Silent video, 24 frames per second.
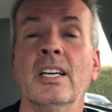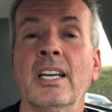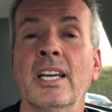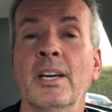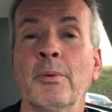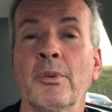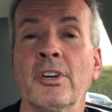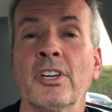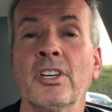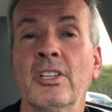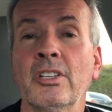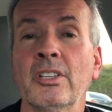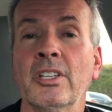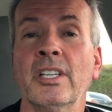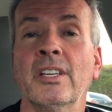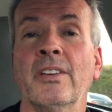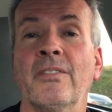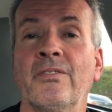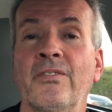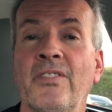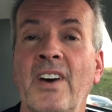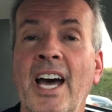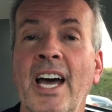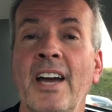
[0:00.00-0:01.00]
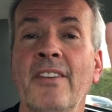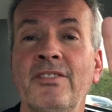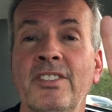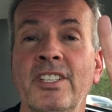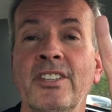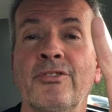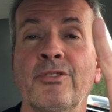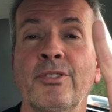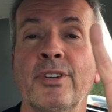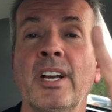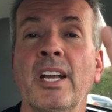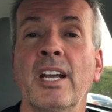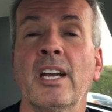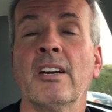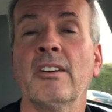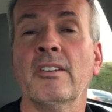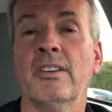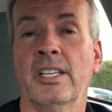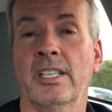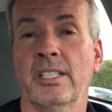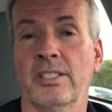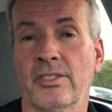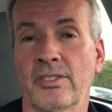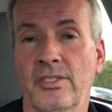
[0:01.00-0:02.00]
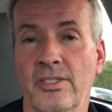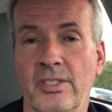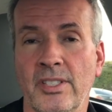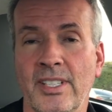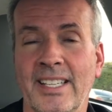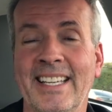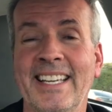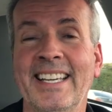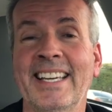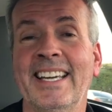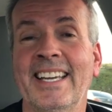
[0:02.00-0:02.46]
and we're going to look at five different areas.